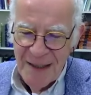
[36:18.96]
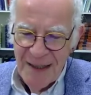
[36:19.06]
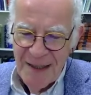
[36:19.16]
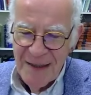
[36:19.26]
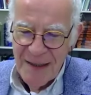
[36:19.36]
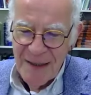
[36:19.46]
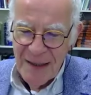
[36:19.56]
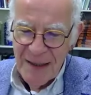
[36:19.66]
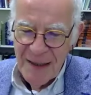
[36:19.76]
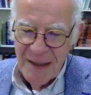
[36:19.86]

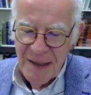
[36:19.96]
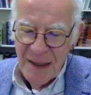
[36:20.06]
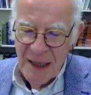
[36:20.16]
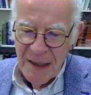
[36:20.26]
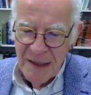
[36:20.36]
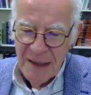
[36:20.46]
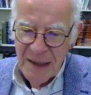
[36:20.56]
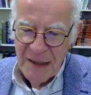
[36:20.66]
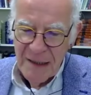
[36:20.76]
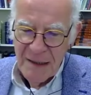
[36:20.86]

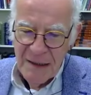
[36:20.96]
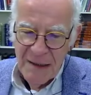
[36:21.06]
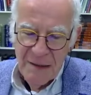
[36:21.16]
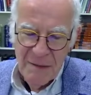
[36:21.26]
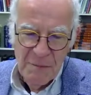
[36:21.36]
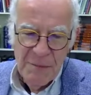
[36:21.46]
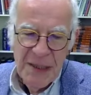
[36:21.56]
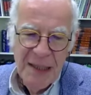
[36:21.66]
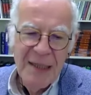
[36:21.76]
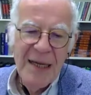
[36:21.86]
and
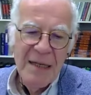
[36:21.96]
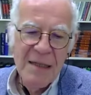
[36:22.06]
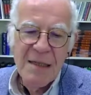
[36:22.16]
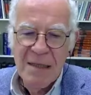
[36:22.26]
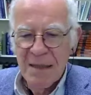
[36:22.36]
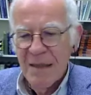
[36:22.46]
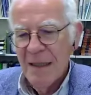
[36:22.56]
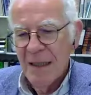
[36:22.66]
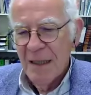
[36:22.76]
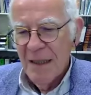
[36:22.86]
be against
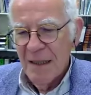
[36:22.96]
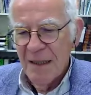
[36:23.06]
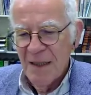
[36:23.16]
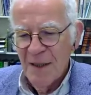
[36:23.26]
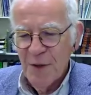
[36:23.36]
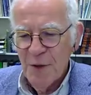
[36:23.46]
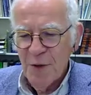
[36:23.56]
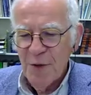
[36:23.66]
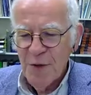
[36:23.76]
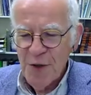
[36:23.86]
the
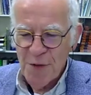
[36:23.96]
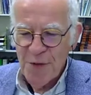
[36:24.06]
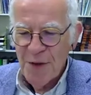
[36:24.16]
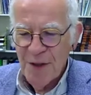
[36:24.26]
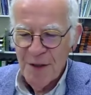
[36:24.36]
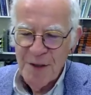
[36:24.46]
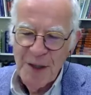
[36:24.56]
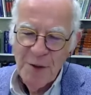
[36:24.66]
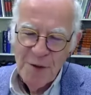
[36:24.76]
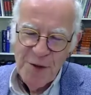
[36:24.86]
rules of
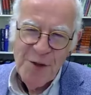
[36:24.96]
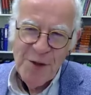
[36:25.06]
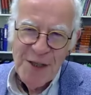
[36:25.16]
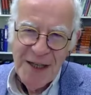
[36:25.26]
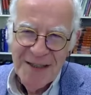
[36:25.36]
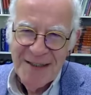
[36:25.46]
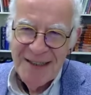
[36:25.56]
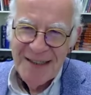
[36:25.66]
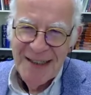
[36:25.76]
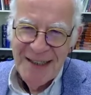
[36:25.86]
the old
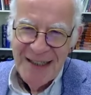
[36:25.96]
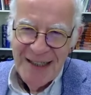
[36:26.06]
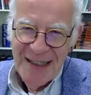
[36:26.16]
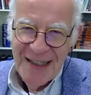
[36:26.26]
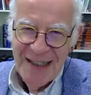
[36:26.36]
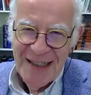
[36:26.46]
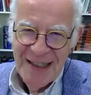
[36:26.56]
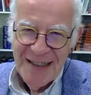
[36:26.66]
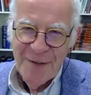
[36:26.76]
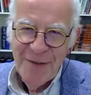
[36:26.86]
society
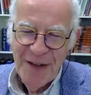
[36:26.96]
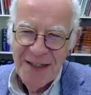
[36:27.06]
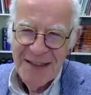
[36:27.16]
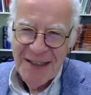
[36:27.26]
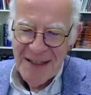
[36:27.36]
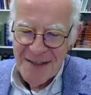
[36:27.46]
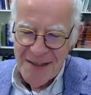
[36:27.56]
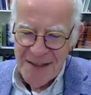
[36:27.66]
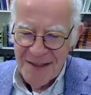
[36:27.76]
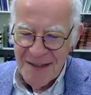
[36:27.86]
and fight
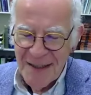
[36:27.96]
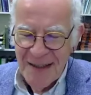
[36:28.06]
against it.